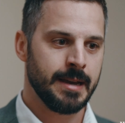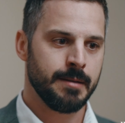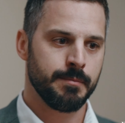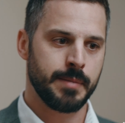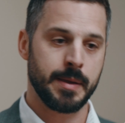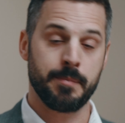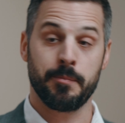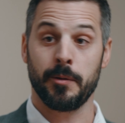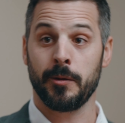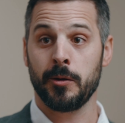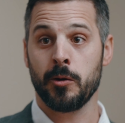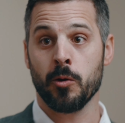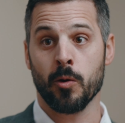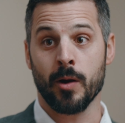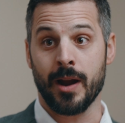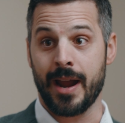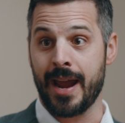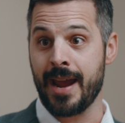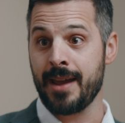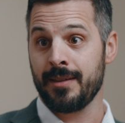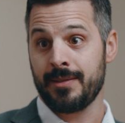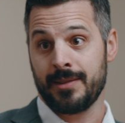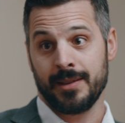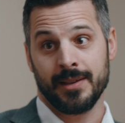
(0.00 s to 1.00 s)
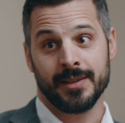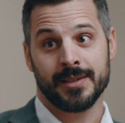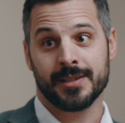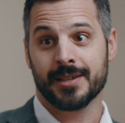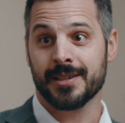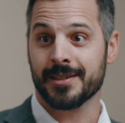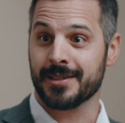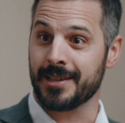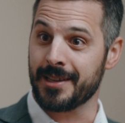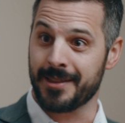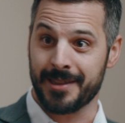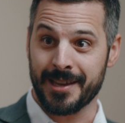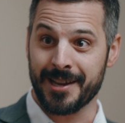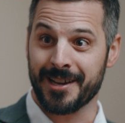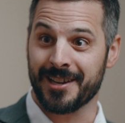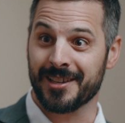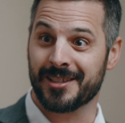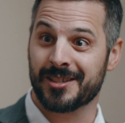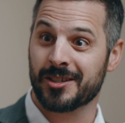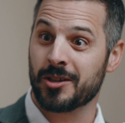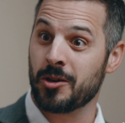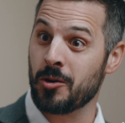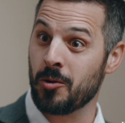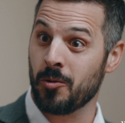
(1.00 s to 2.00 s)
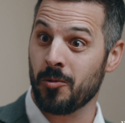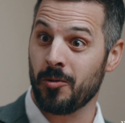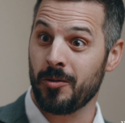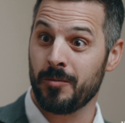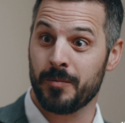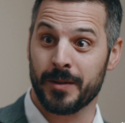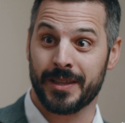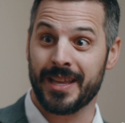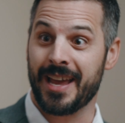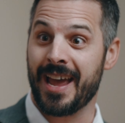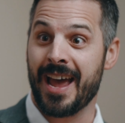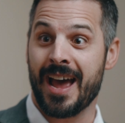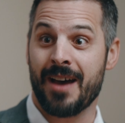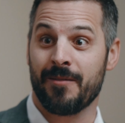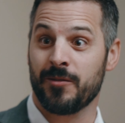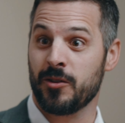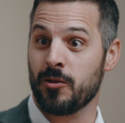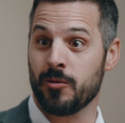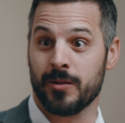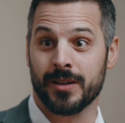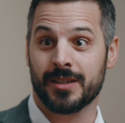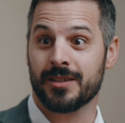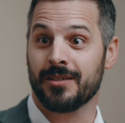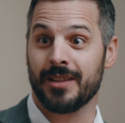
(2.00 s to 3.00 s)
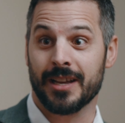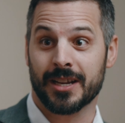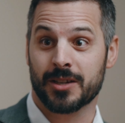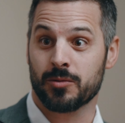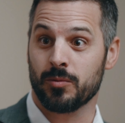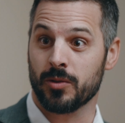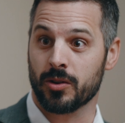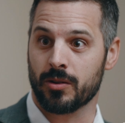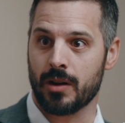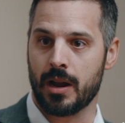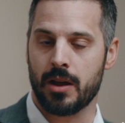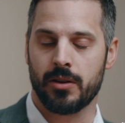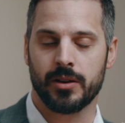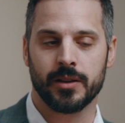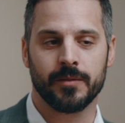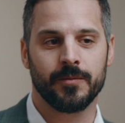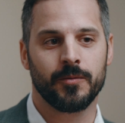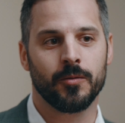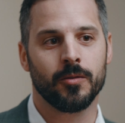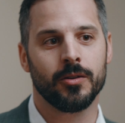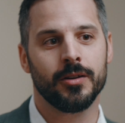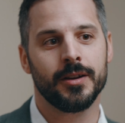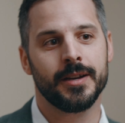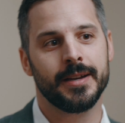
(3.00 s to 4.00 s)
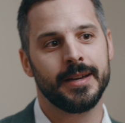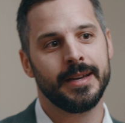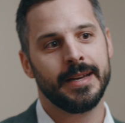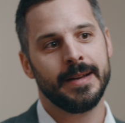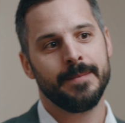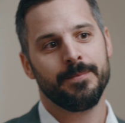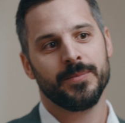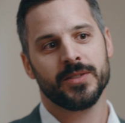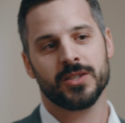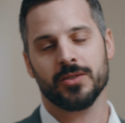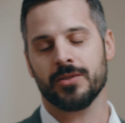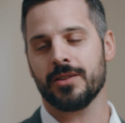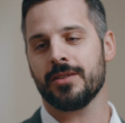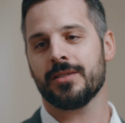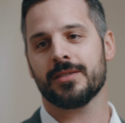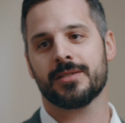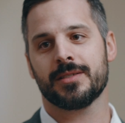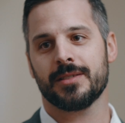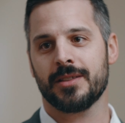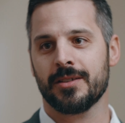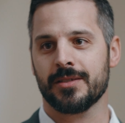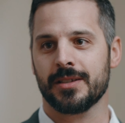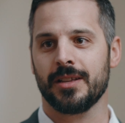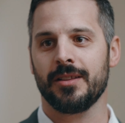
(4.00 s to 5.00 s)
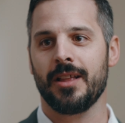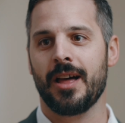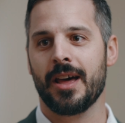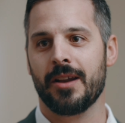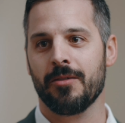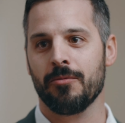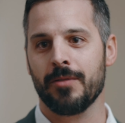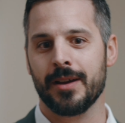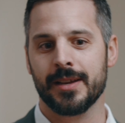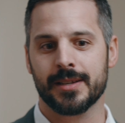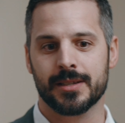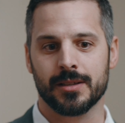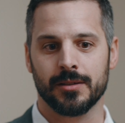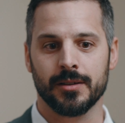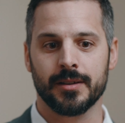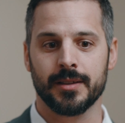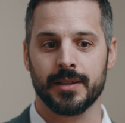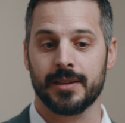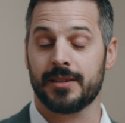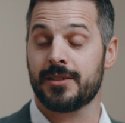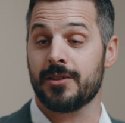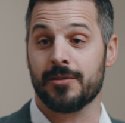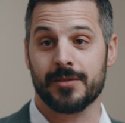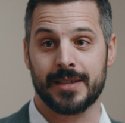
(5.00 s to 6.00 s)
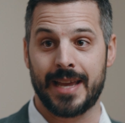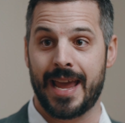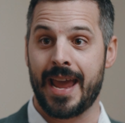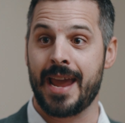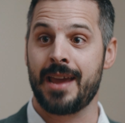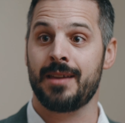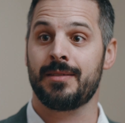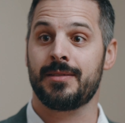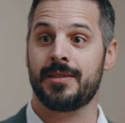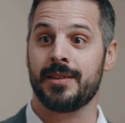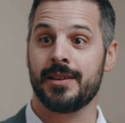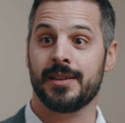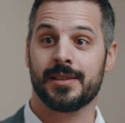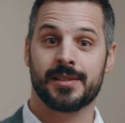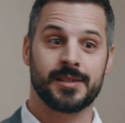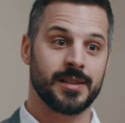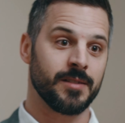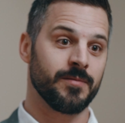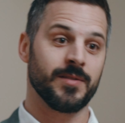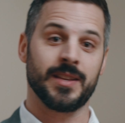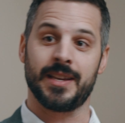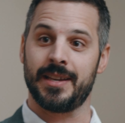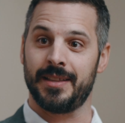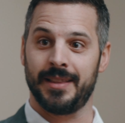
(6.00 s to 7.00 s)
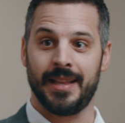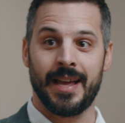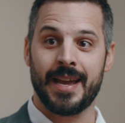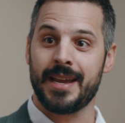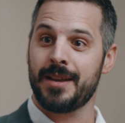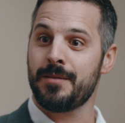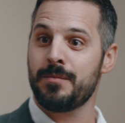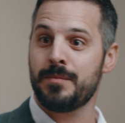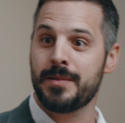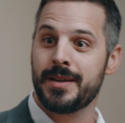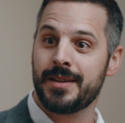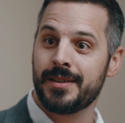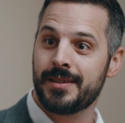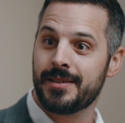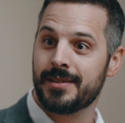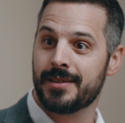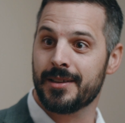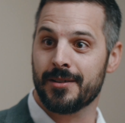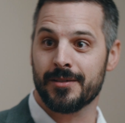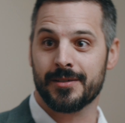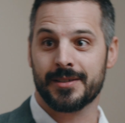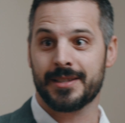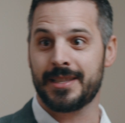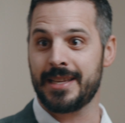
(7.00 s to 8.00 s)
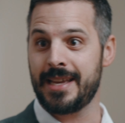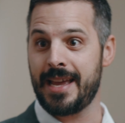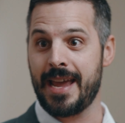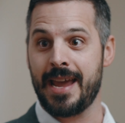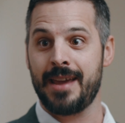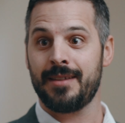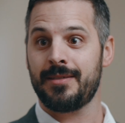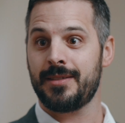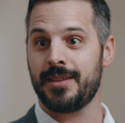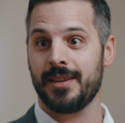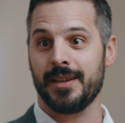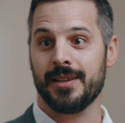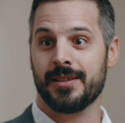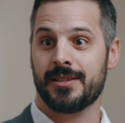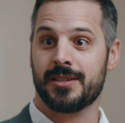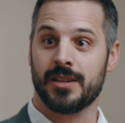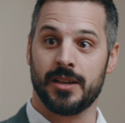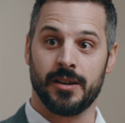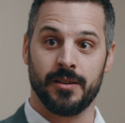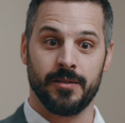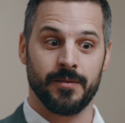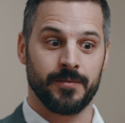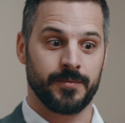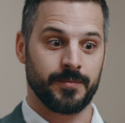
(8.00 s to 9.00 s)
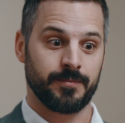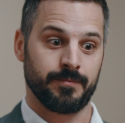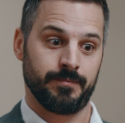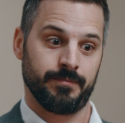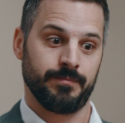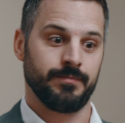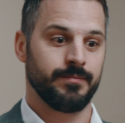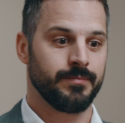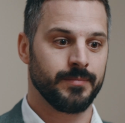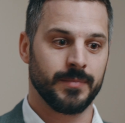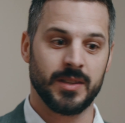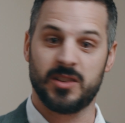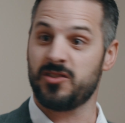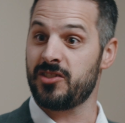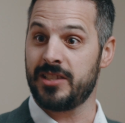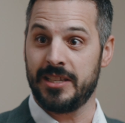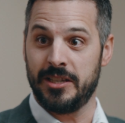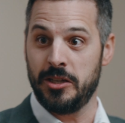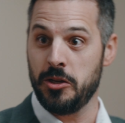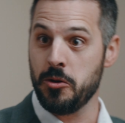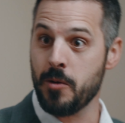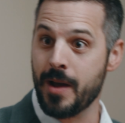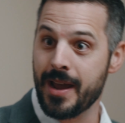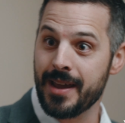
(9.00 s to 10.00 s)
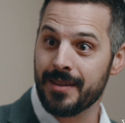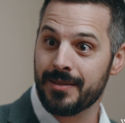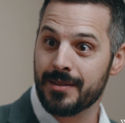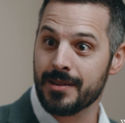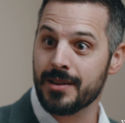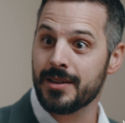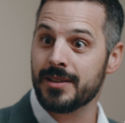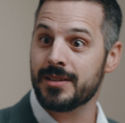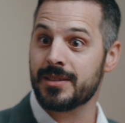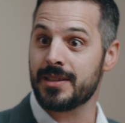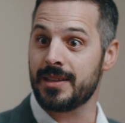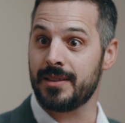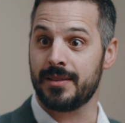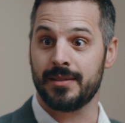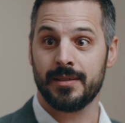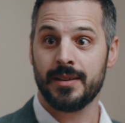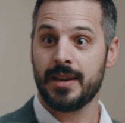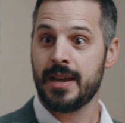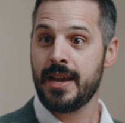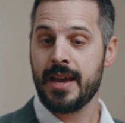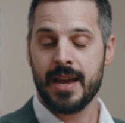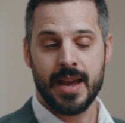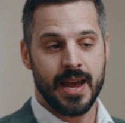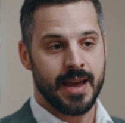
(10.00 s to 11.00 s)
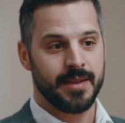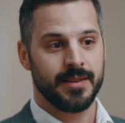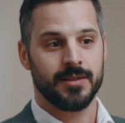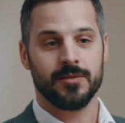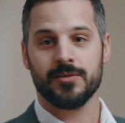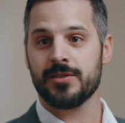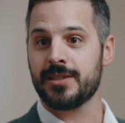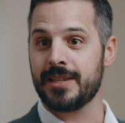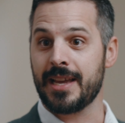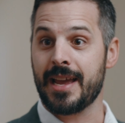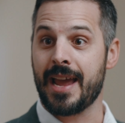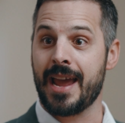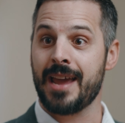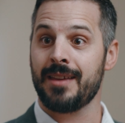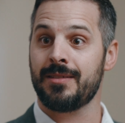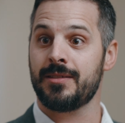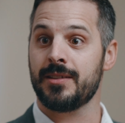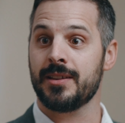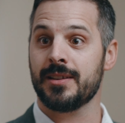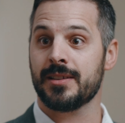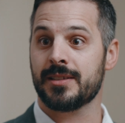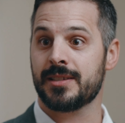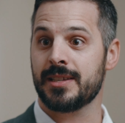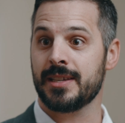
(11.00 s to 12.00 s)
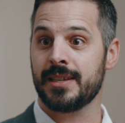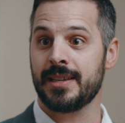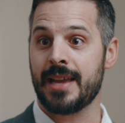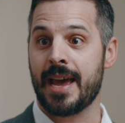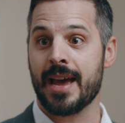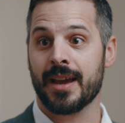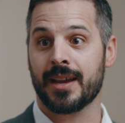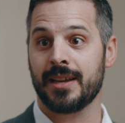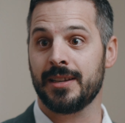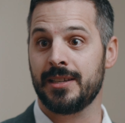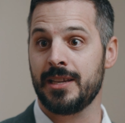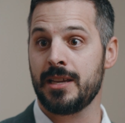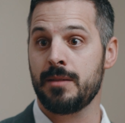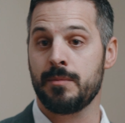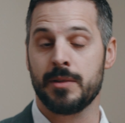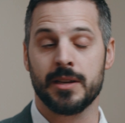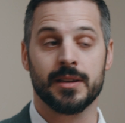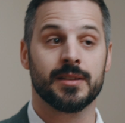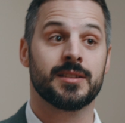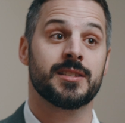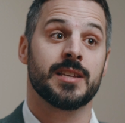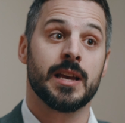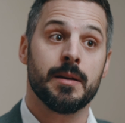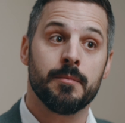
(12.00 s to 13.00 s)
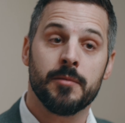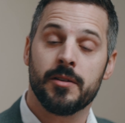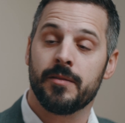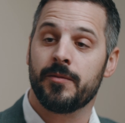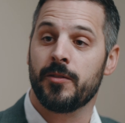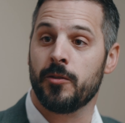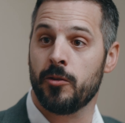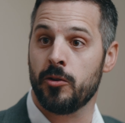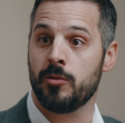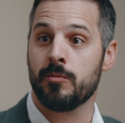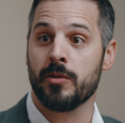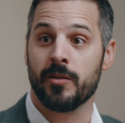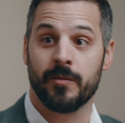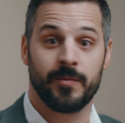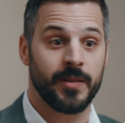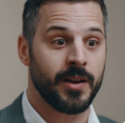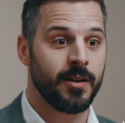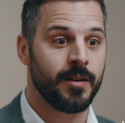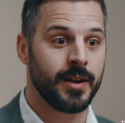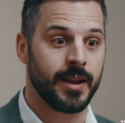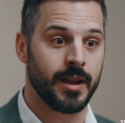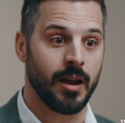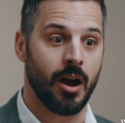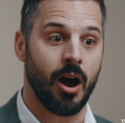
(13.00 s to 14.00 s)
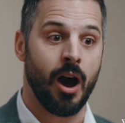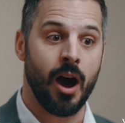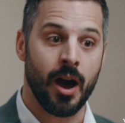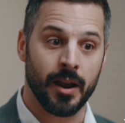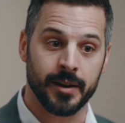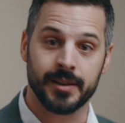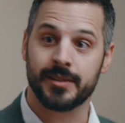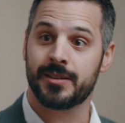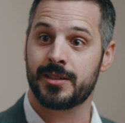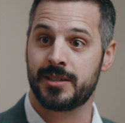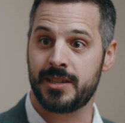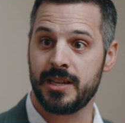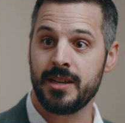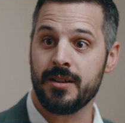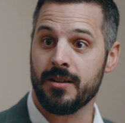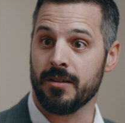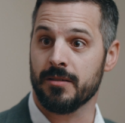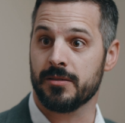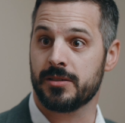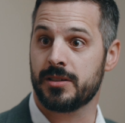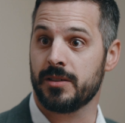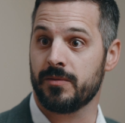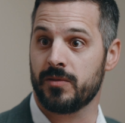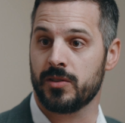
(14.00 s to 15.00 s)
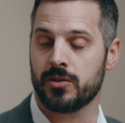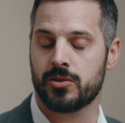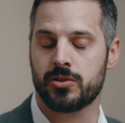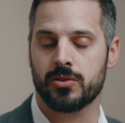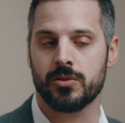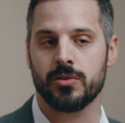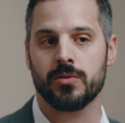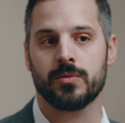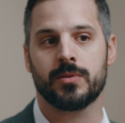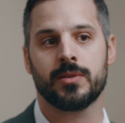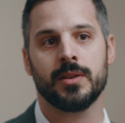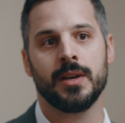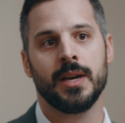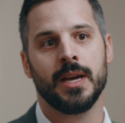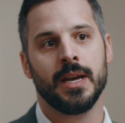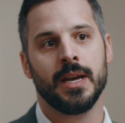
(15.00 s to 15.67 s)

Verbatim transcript: people who are atheists because they think it's cool, but they have no intellectual grounding for it. So there's there's a lot of ways to look at this. There's atheists of the Enlightenment, there's the atheists of there's the new atheists, and, and then there's the atheists in academia, some of whom are very honest seekers of the truth.